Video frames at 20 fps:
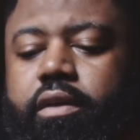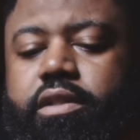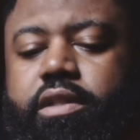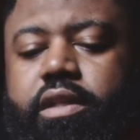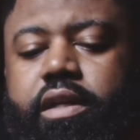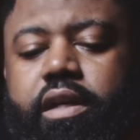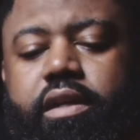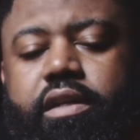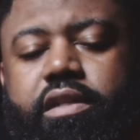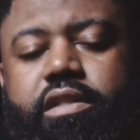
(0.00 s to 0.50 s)

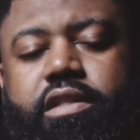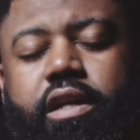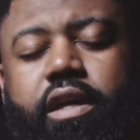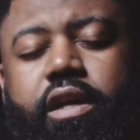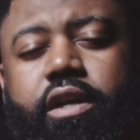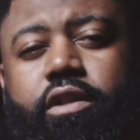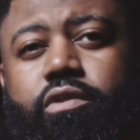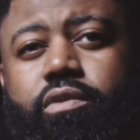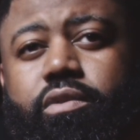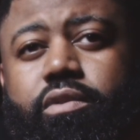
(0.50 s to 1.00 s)
seeing this
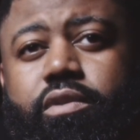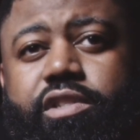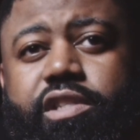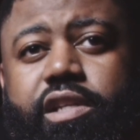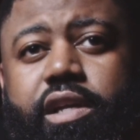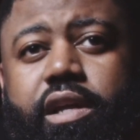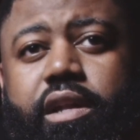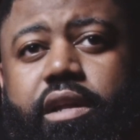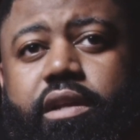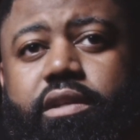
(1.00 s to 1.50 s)
thing through and
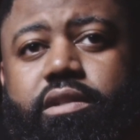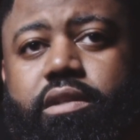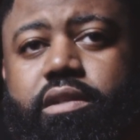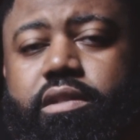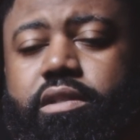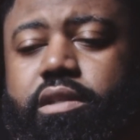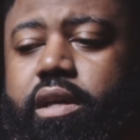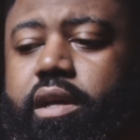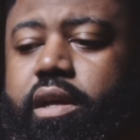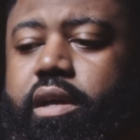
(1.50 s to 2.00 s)
seeing it
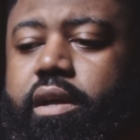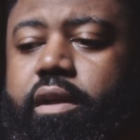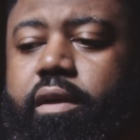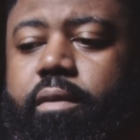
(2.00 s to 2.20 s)
succeed.